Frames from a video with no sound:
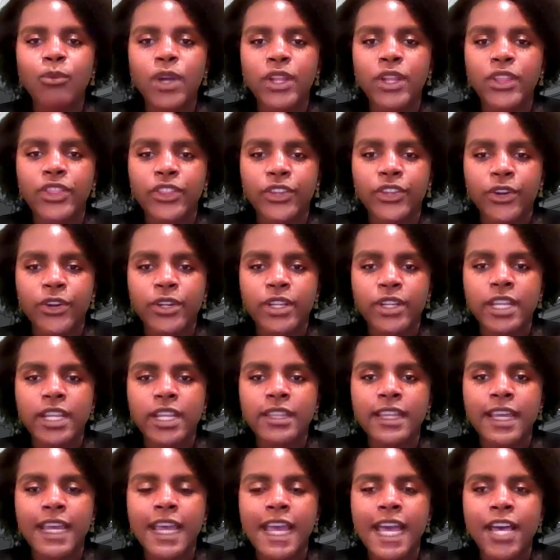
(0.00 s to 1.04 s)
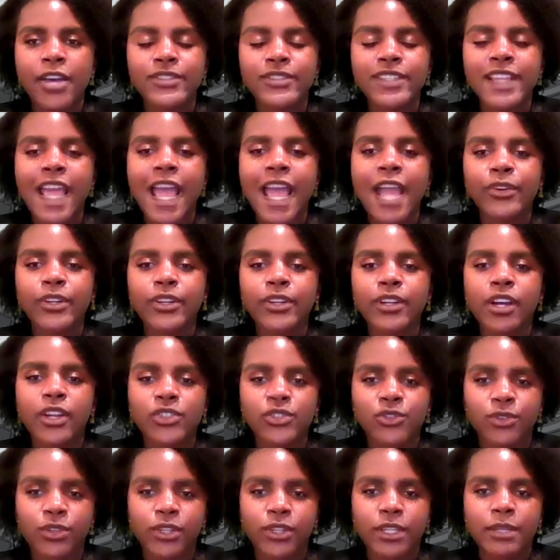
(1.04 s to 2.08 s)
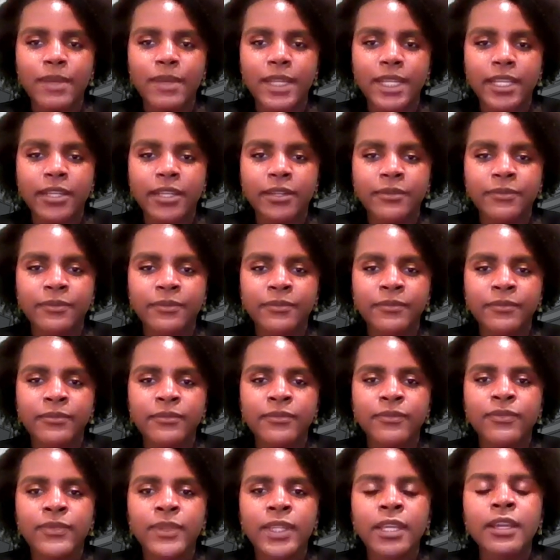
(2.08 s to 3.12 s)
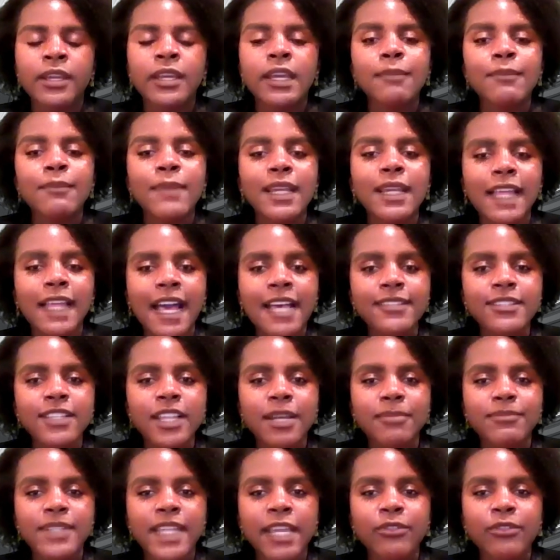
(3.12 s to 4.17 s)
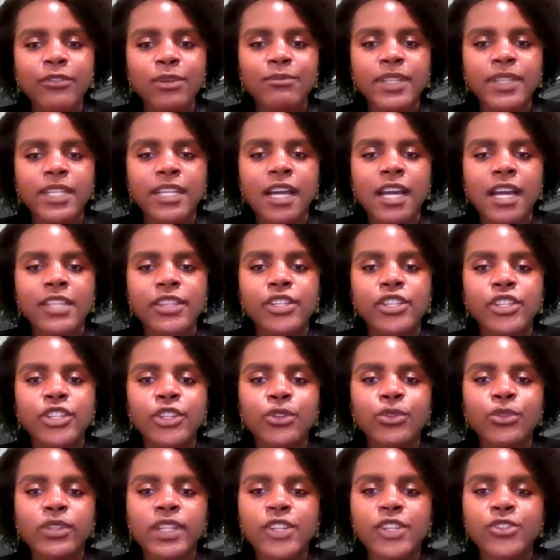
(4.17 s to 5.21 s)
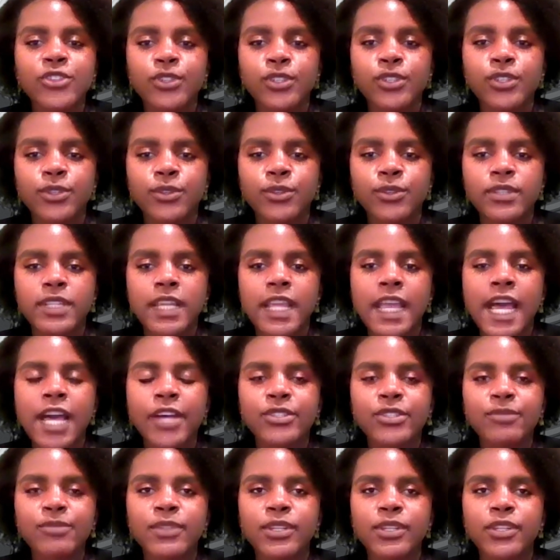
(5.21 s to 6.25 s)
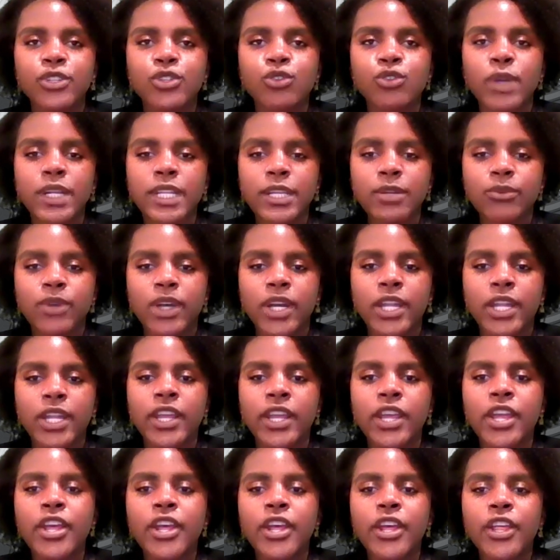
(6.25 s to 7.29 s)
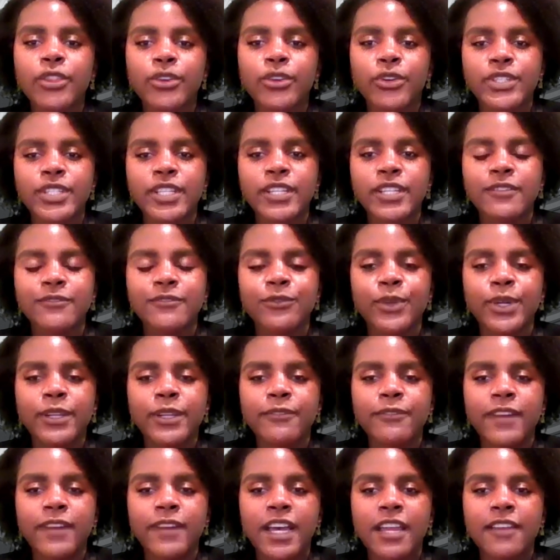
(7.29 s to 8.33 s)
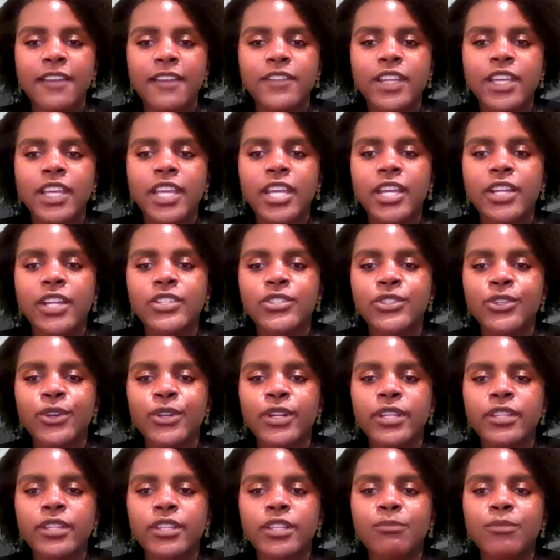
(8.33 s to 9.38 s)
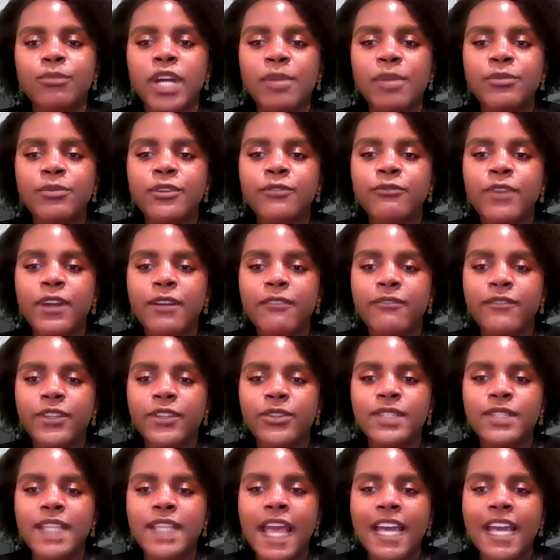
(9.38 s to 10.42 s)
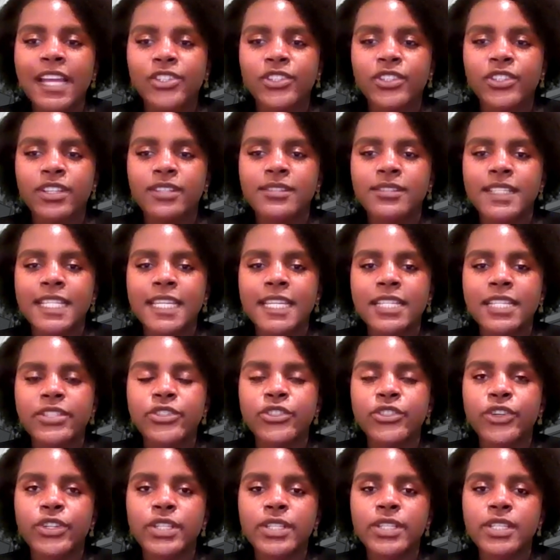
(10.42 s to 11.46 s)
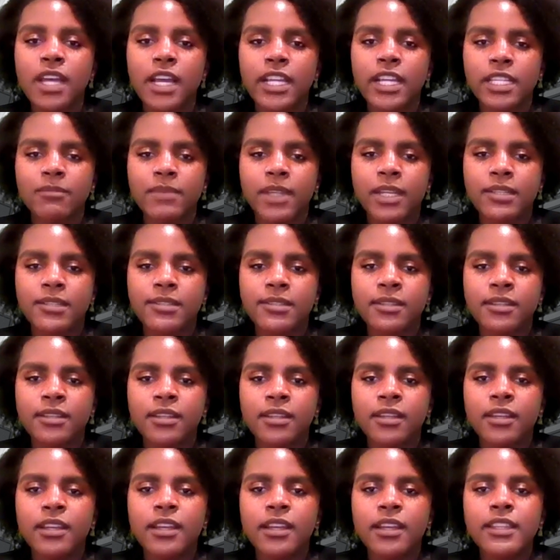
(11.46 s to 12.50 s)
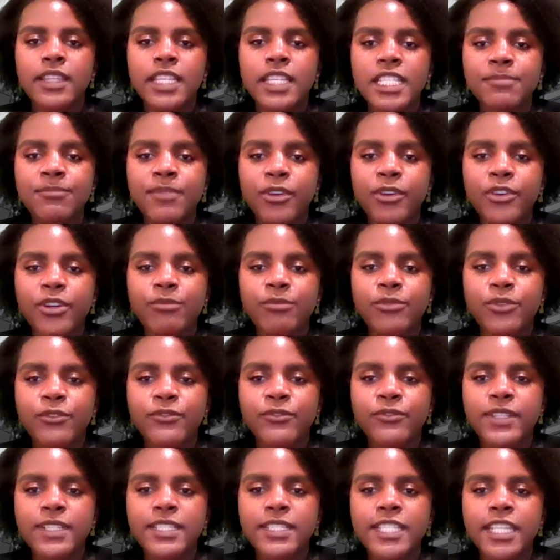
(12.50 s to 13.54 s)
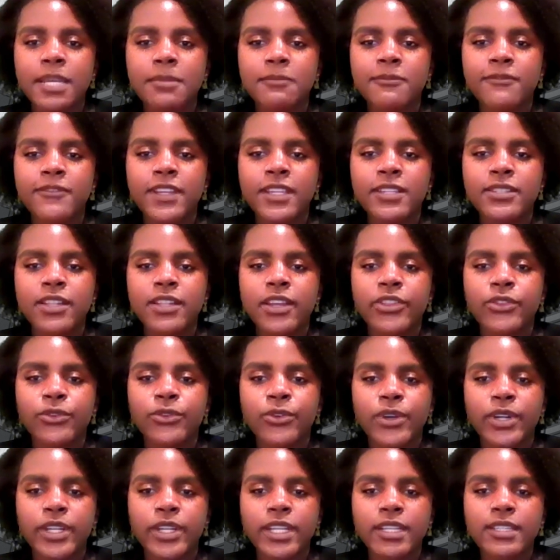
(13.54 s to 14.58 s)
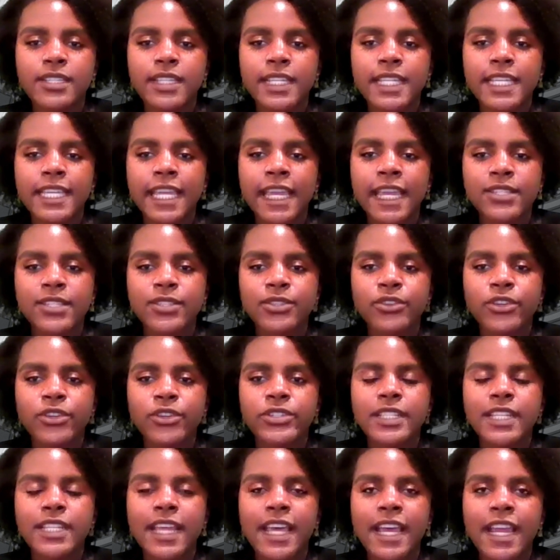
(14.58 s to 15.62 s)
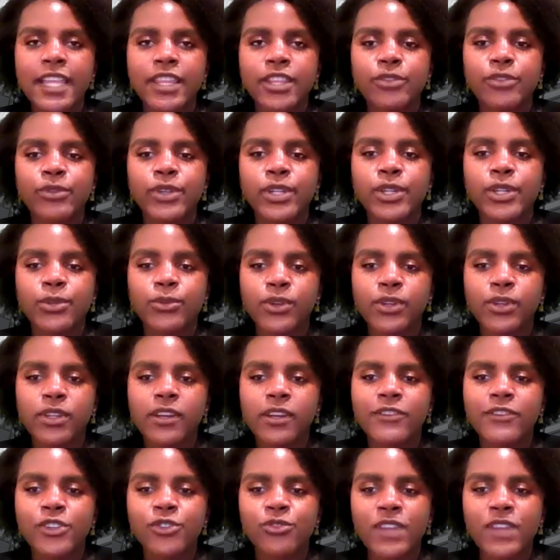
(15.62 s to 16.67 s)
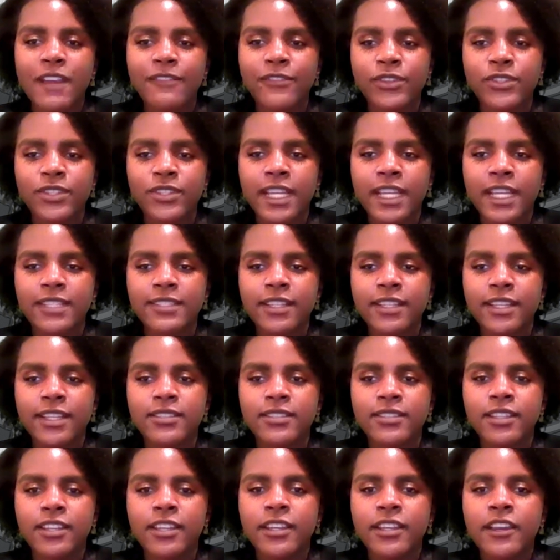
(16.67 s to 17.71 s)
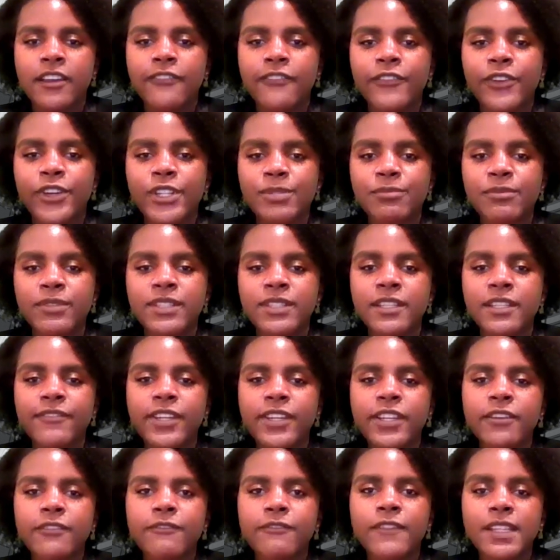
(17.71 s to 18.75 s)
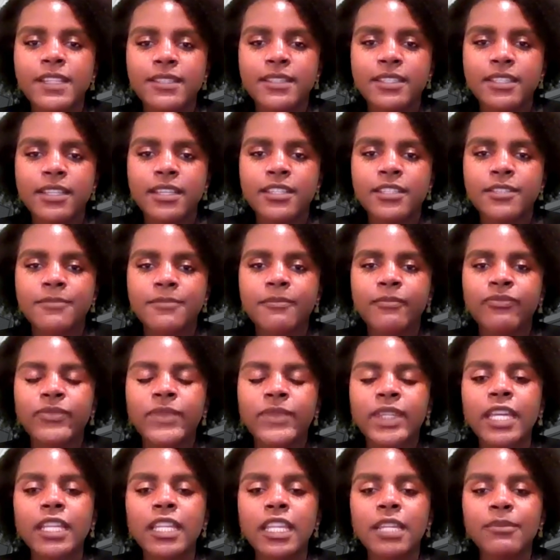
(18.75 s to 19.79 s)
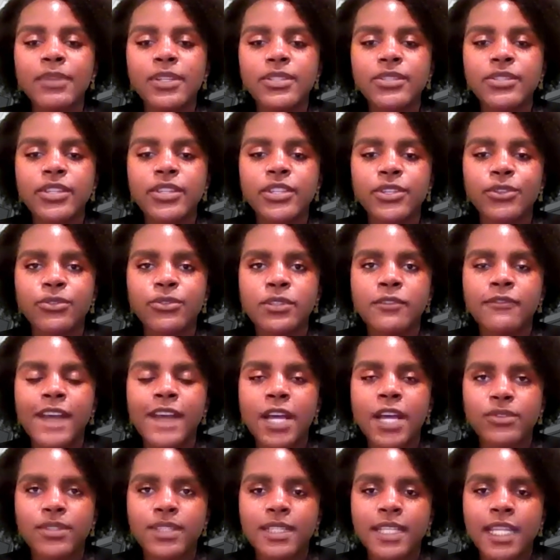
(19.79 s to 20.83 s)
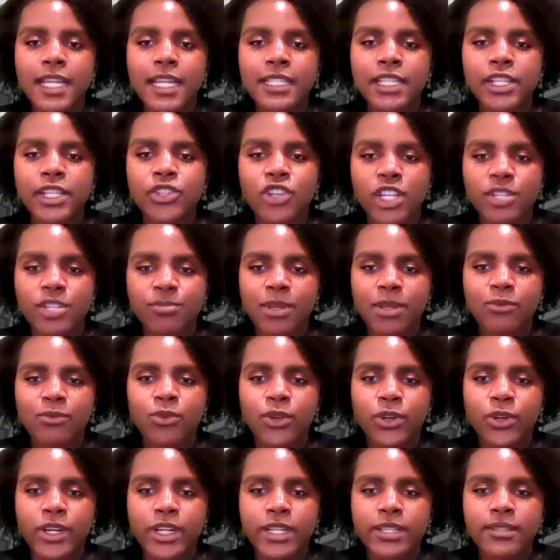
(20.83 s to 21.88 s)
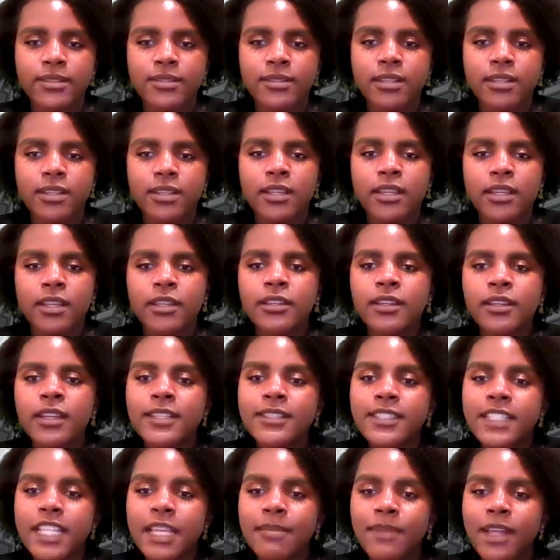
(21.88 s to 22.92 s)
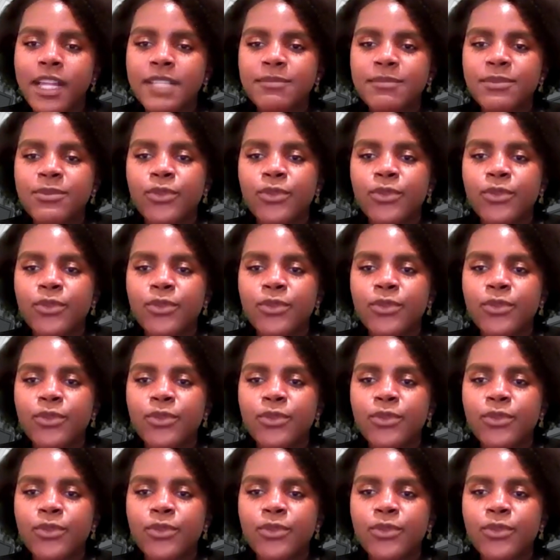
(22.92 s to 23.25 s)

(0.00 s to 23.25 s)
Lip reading: at 1:30 in the House Agricultural Committee. My last update will be on the newly introduced House Bill 21-1345 concerning the Department of Revenue's actions against certain documents. This bill removes the DMV's authority to cancel or deny the renewal of a driver's license for specific offenses and limits the use of outstanding judgment warrants. CML has